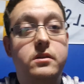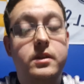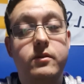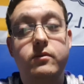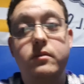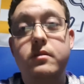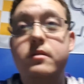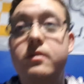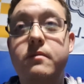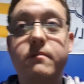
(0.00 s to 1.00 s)
It was a
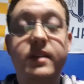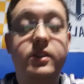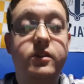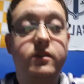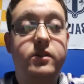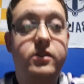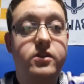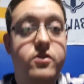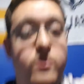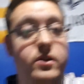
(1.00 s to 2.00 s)
mixture of
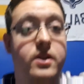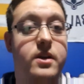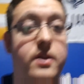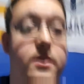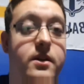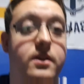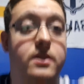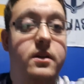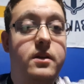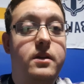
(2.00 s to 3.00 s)
Sluger,
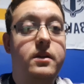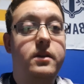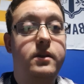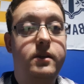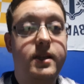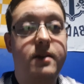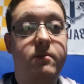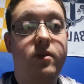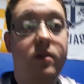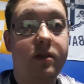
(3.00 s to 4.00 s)
Dan
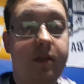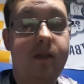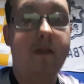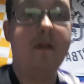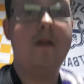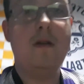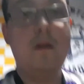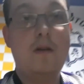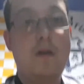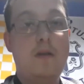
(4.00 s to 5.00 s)
Potts,
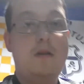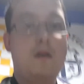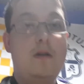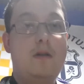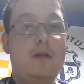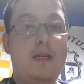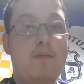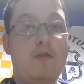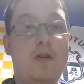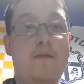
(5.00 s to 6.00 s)

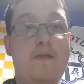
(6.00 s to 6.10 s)
Kamikaze